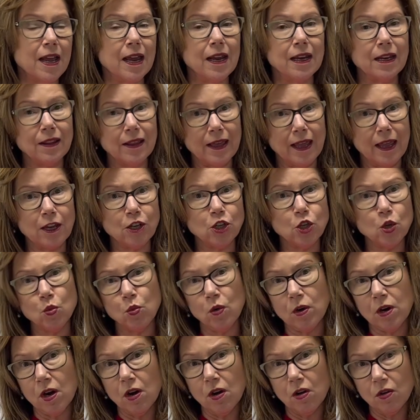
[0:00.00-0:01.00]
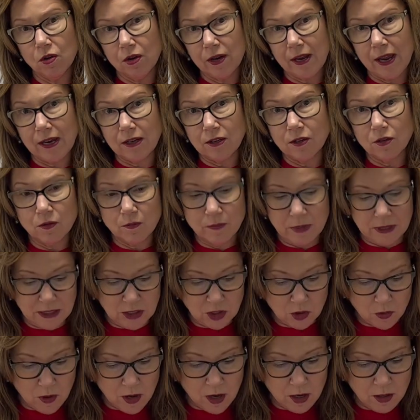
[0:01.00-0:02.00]
And there you want to look at your
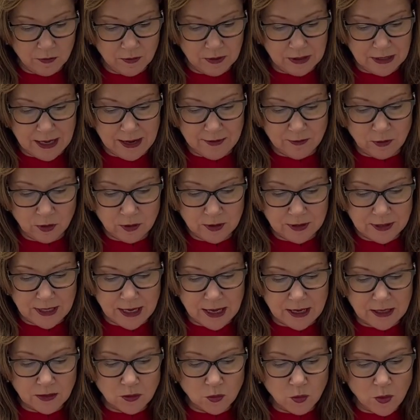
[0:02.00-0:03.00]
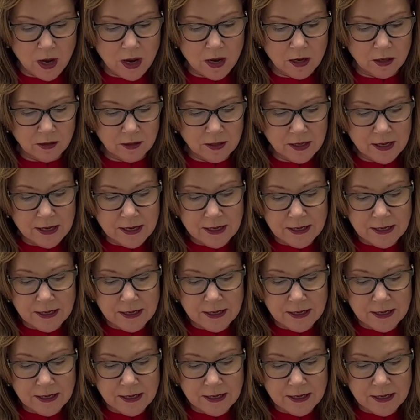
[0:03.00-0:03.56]
B12 levels as well.